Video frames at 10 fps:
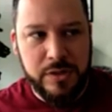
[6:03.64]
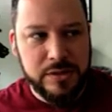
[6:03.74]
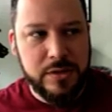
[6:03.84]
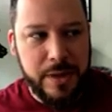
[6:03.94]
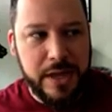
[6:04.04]
in
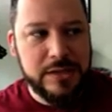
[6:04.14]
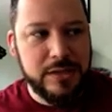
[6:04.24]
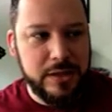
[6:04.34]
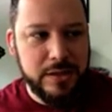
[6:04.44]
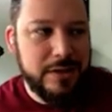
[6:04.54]
this
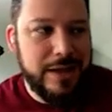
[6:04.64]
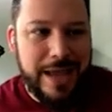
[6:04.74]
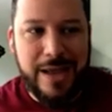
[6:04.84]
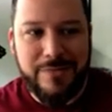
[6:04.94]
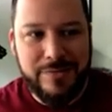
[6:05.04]
capacity, like
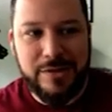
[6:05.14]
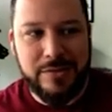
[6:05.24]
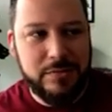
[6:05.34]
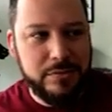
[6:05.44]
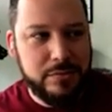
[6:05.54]

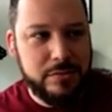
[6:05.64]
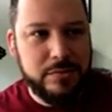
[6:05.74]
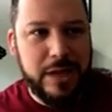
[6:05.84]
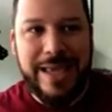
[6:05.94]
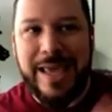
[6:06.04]

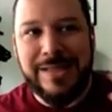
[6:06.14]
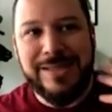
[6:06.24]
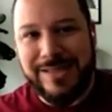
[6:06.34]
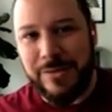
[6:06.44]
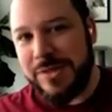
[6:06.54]
I can't
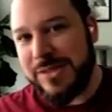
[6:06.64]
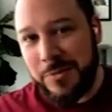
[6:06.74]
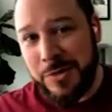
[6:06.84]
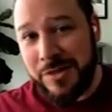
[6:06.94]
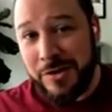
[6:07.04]
sit with
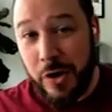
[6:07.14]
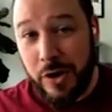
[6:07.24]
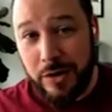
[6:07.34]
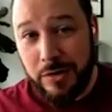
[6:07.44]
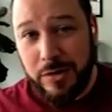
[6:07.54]
someone in the
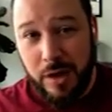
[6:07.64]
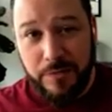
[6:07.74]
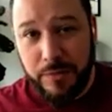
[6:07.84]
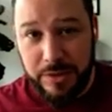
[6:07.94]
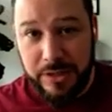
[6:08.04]
dark
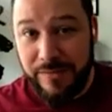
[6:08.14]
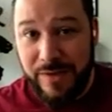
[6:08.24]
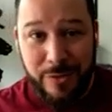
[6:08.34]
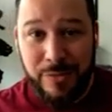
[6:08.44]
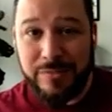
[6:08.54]
comfortably if
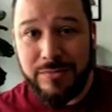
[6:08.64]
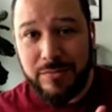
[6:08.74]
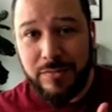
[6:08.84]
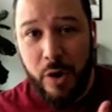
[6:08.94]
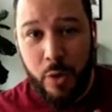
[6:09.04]
I don't
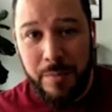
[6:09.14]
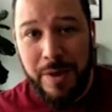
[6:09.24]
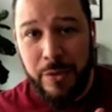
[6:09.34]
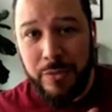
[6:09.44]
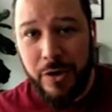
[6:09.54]
own
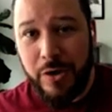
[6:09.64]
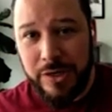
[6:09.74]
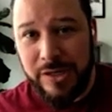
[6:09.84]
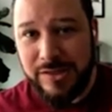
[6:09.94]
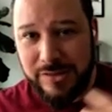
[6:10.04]
my own
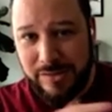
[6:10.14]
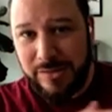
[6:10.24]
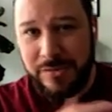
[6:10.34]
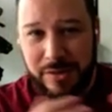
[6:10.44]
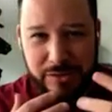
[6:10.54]
darkness.
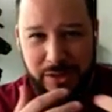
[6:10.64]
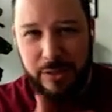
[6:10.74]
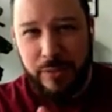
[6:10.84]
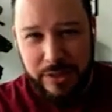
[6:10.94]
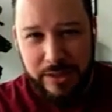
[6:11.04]
So there's
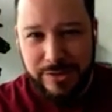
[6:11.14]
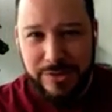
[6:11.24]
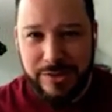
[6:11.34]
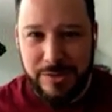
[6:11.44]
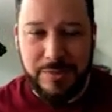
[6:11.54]
that
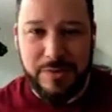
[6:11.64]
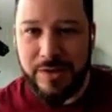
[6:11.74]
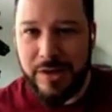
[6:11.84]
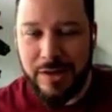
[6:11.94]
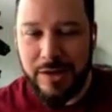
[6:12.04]
relationship of